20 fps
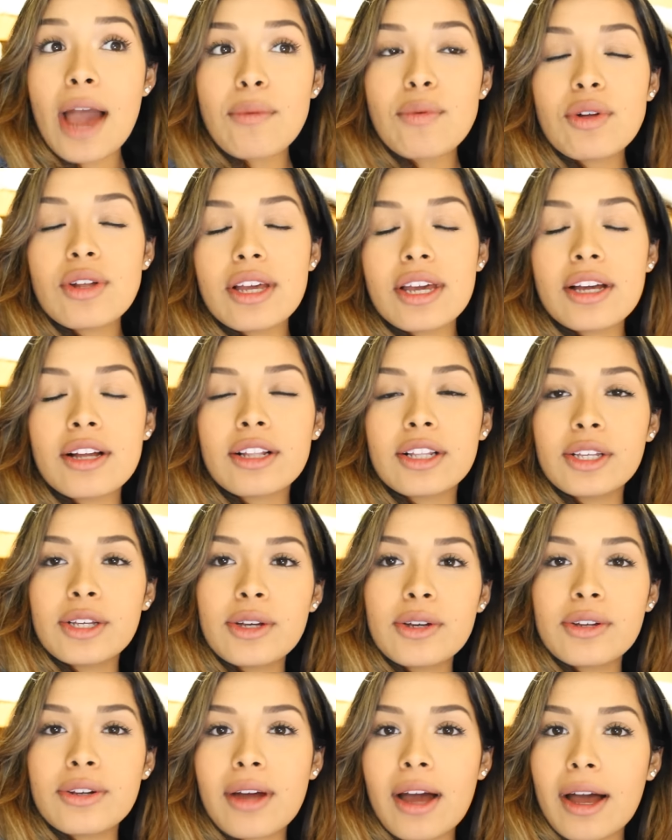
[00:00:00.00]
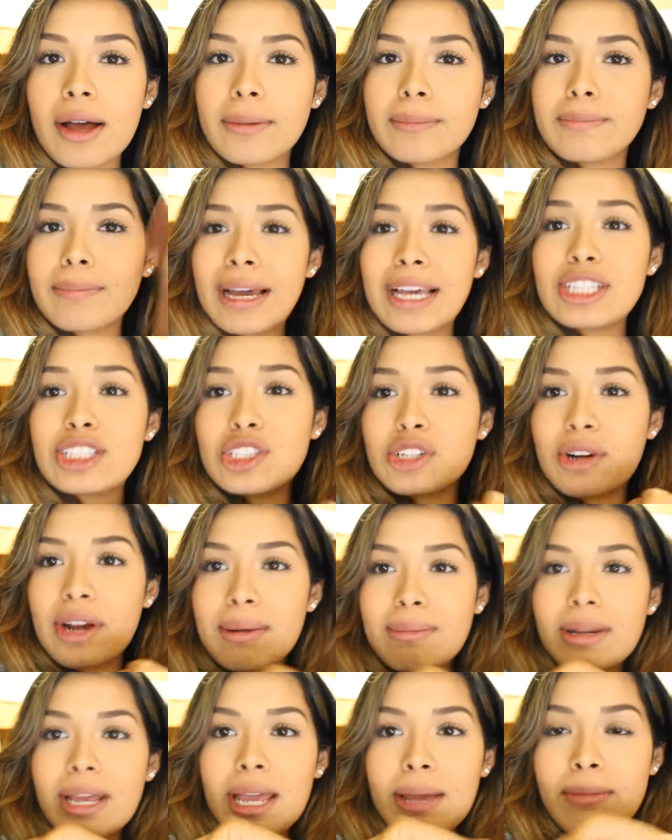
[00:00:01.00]
I will include um, my
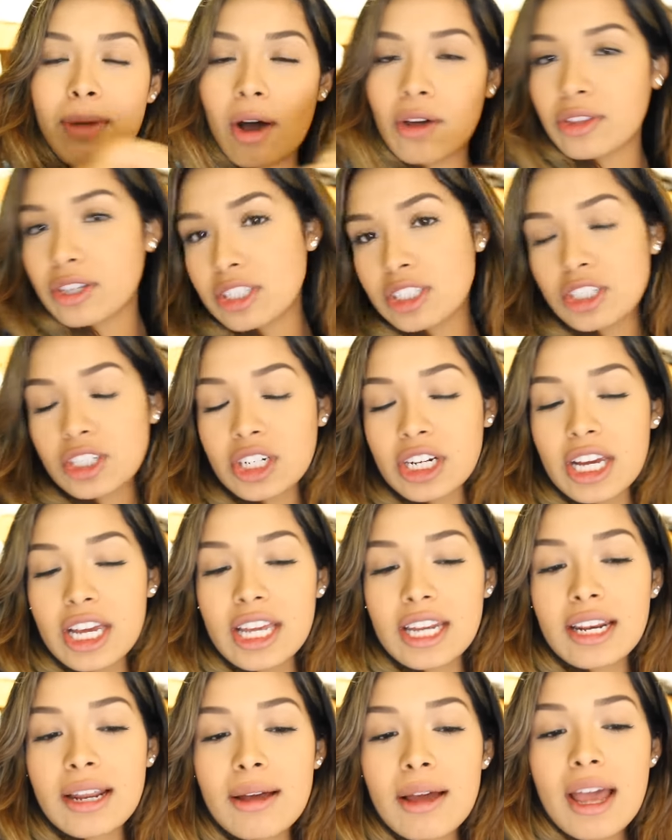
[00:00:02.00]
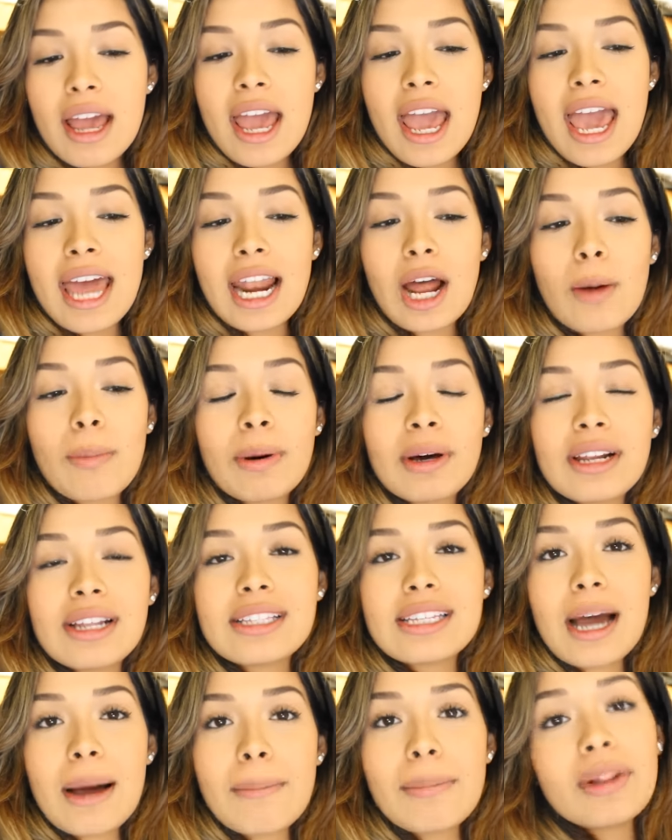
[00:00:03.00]
Instagram name on the screen and I'll put
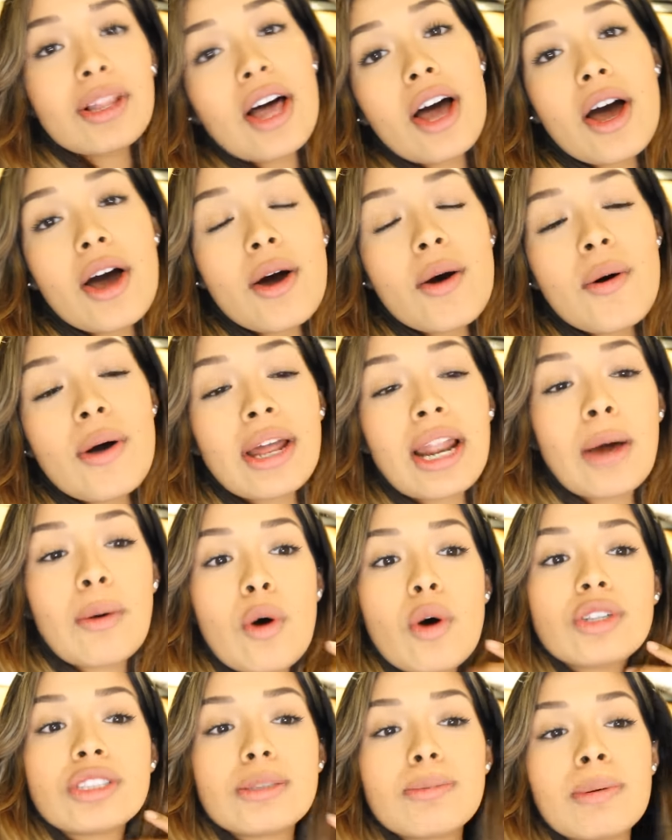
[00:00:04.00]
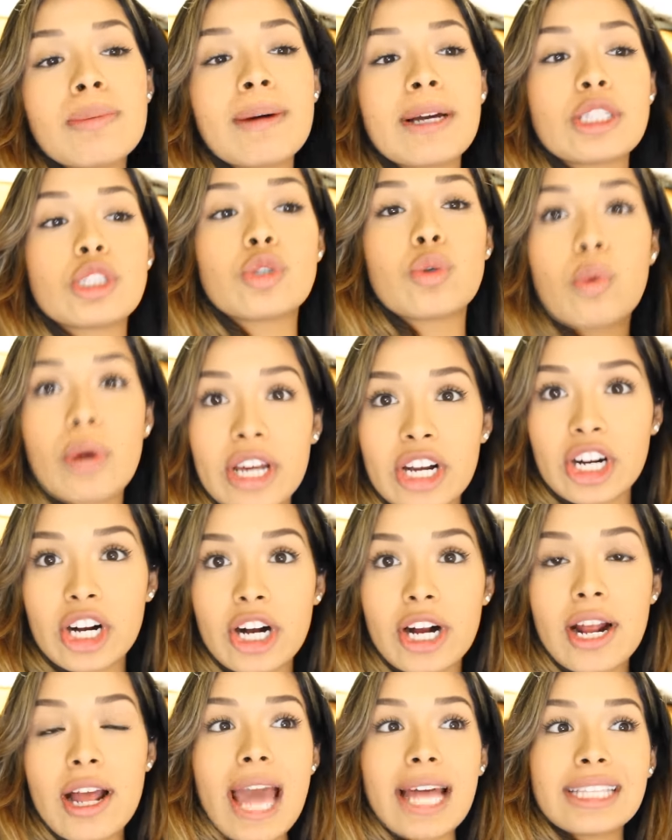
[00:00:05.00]
it down below and I will also put my
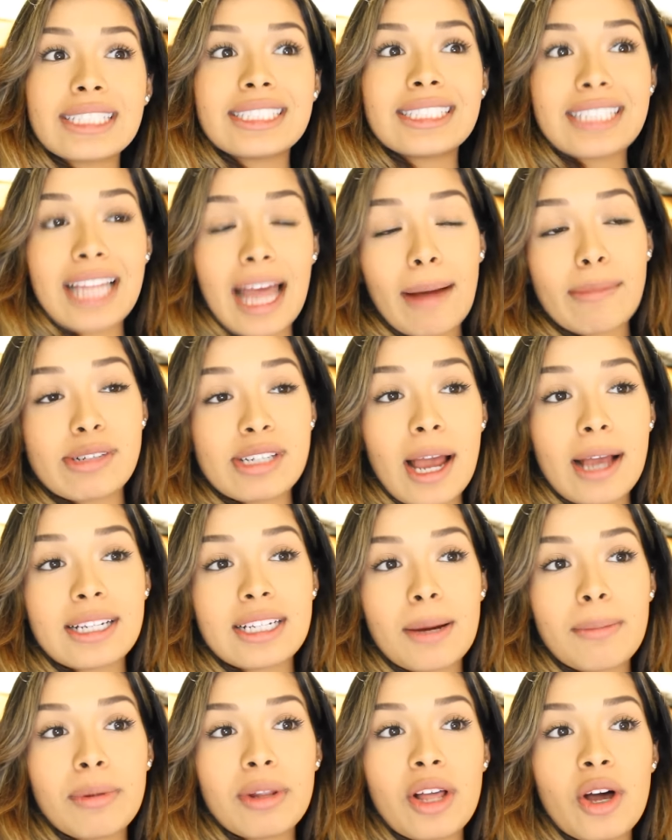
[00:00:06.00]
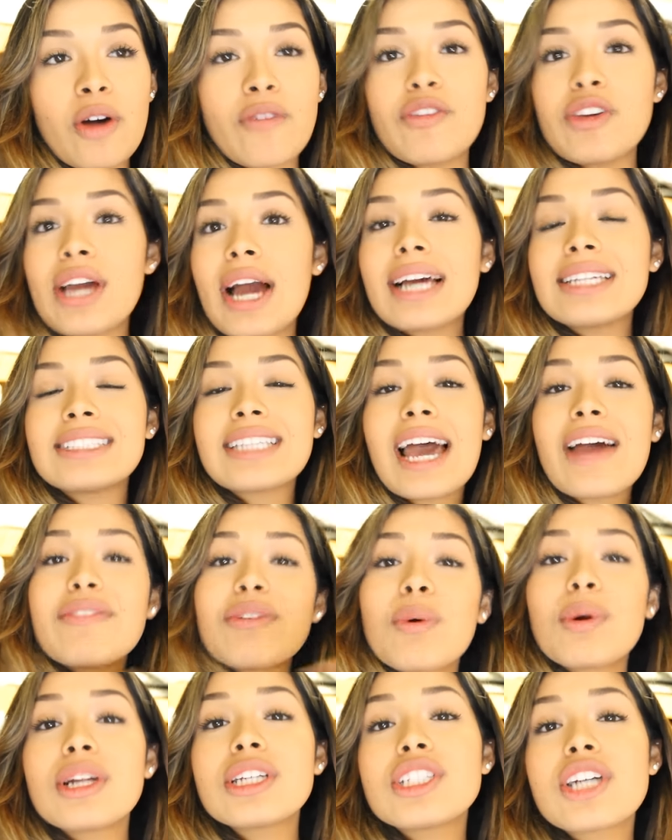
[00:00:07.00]
Twitter and Snapchat down below. If you guys
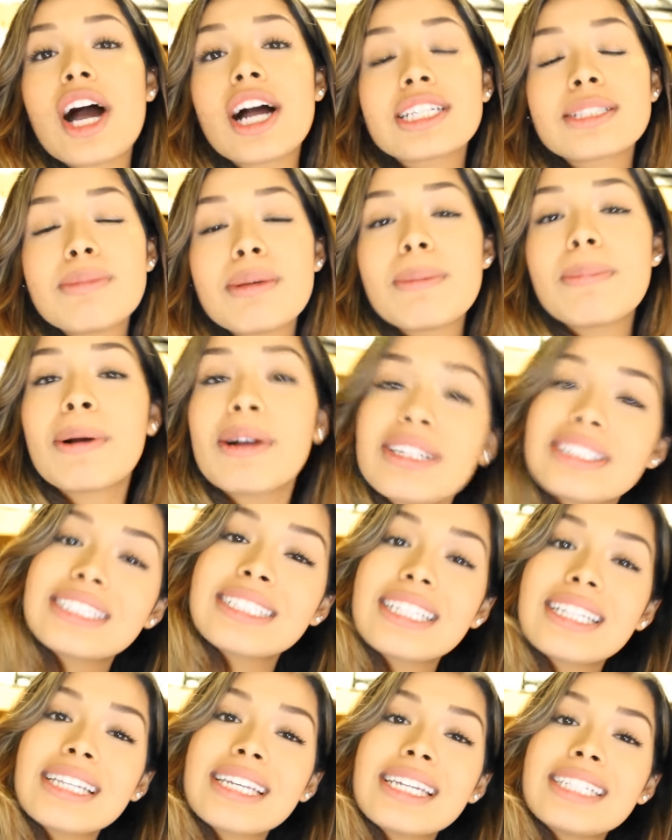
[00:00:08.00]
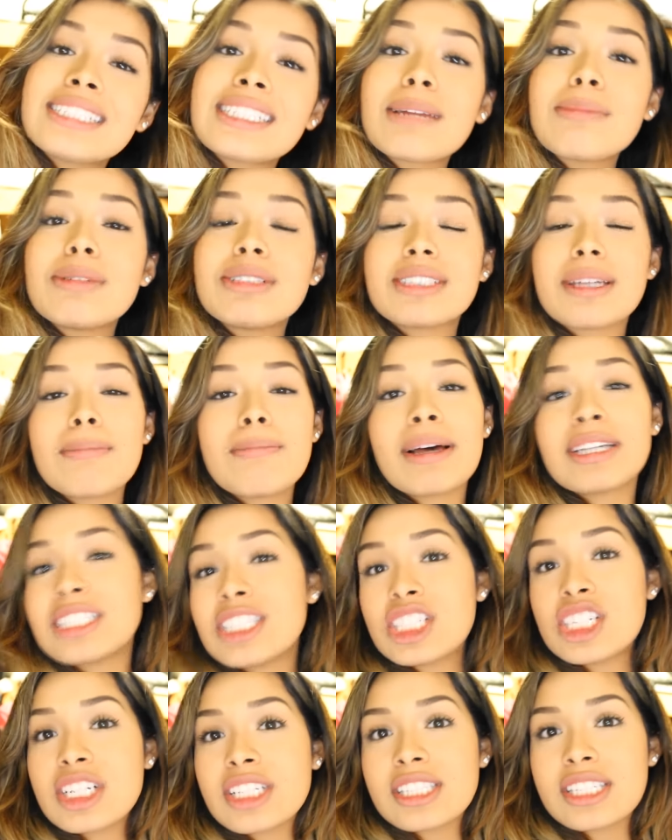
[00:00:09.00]
ever want to talk to me personally, send me some
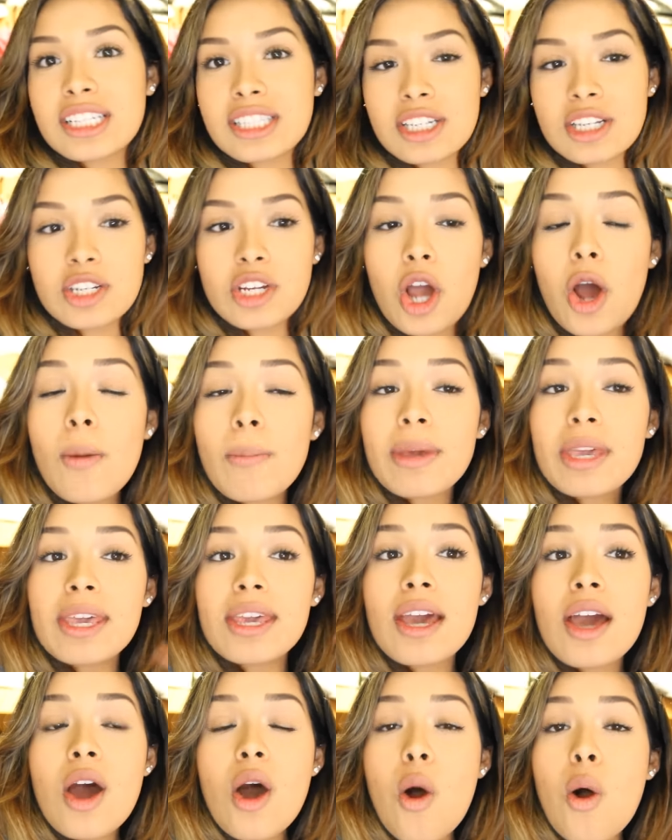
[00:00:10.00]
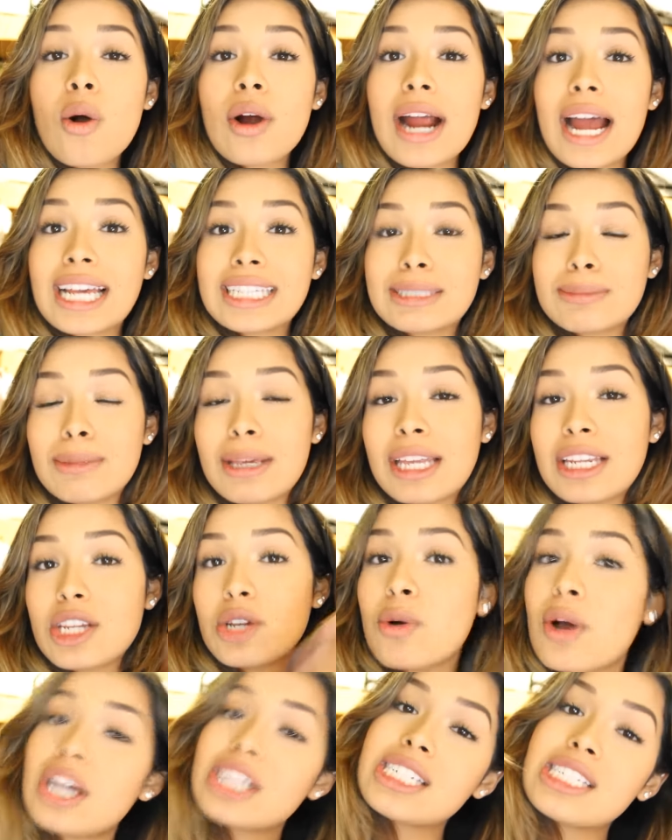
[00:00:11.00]
messages, get to know me, or ask me any
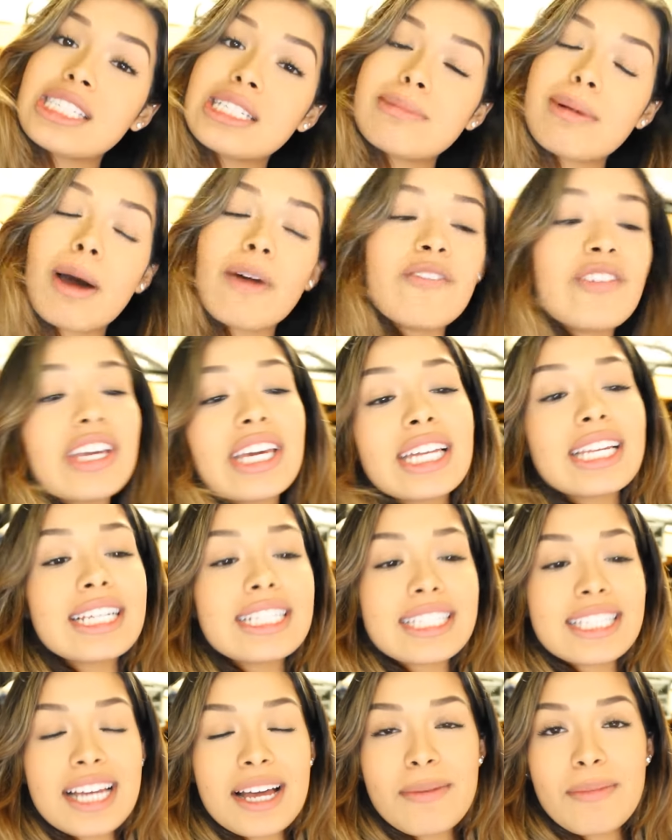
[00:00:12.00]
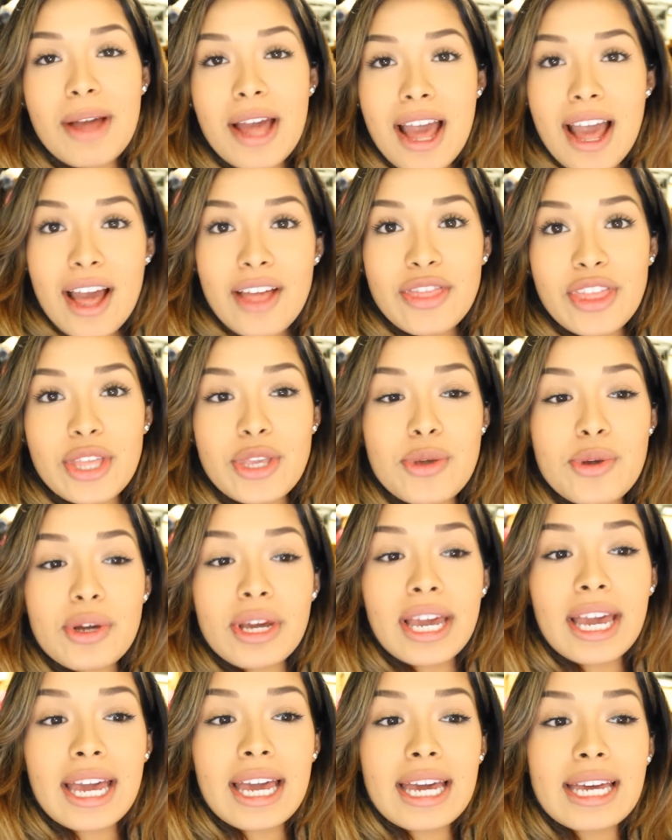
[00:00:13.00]
questions about veganism, then you
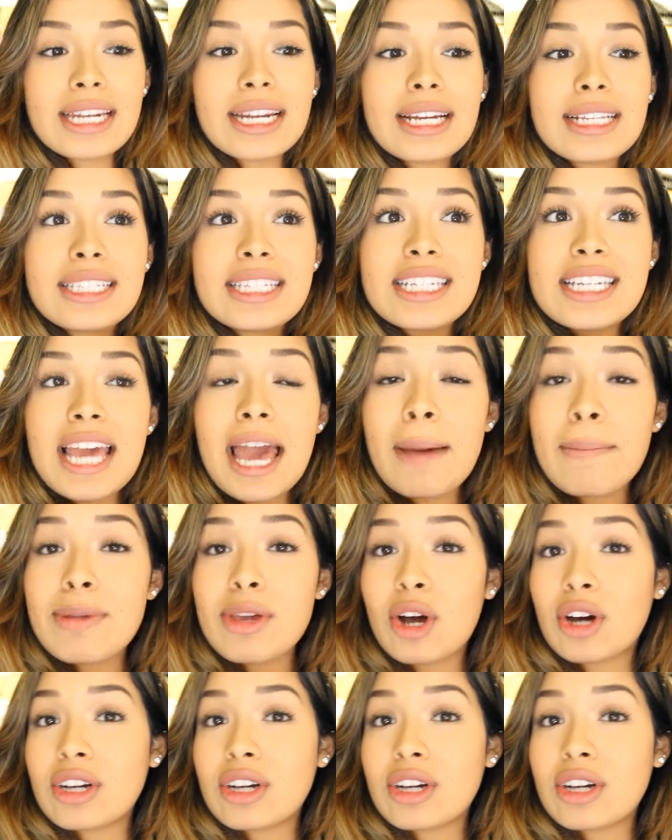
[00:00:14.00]
can DM me